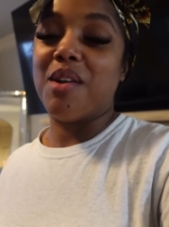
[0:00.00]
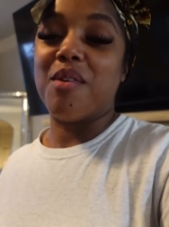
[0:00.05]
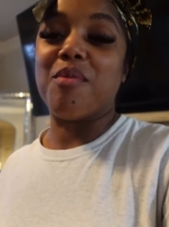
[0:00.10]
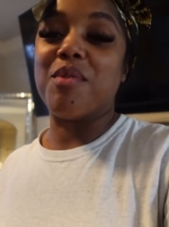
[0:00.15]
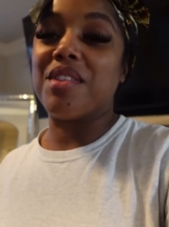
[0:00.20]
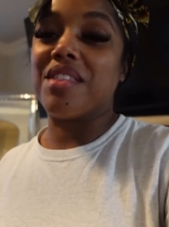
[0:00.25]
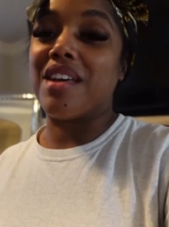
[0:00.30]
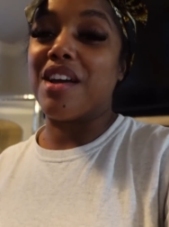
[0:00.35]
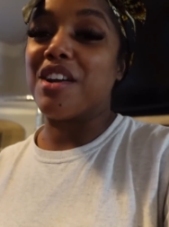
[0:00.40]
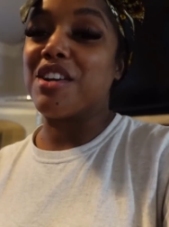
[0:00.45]

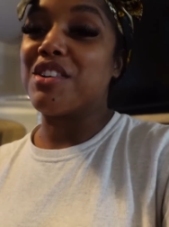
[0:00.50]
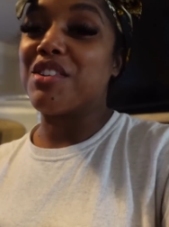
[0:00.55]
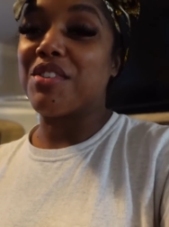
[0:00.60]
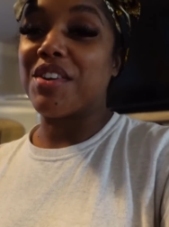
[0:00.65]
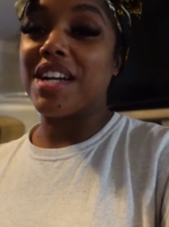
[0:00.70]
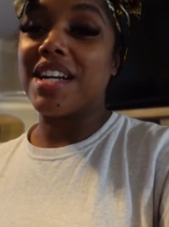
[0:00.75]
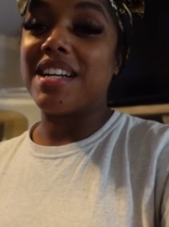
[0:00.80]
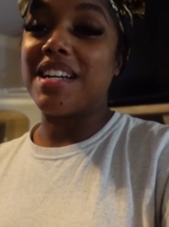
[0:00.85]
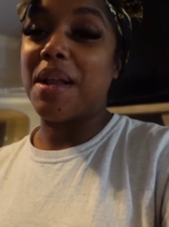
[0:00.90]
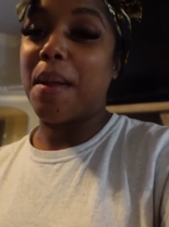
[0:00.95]
with a
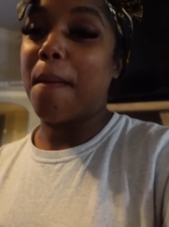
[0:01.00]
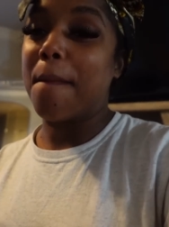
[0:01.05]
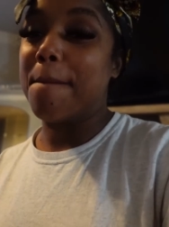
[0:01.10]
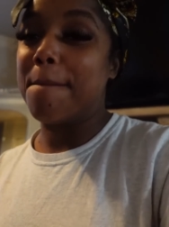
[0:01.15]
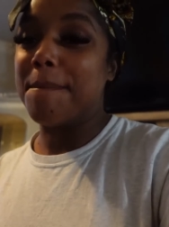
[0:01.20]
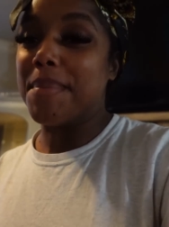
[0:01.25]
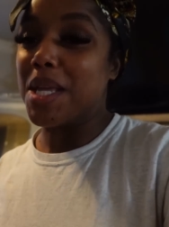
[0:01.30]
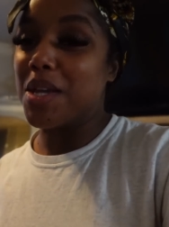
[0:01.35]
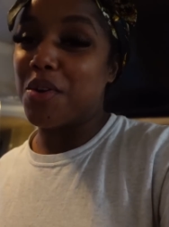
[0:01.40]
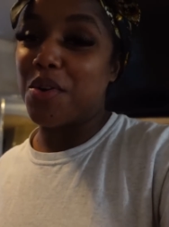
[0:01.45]
great
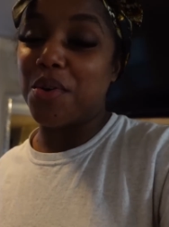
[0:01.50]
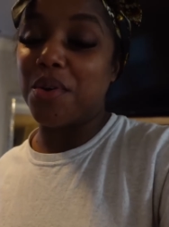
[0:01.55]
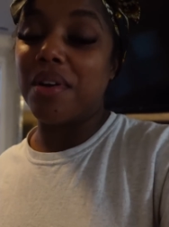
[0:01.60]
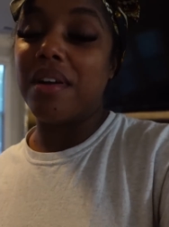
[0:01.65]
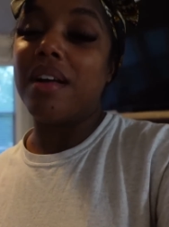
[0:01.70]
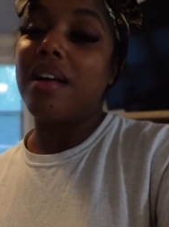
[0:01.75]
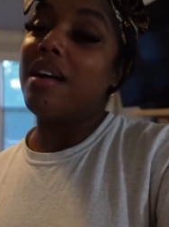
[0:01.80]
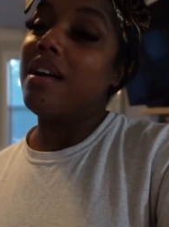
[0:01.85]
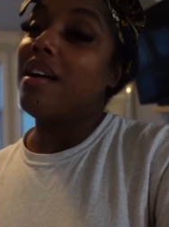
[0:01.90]
meal,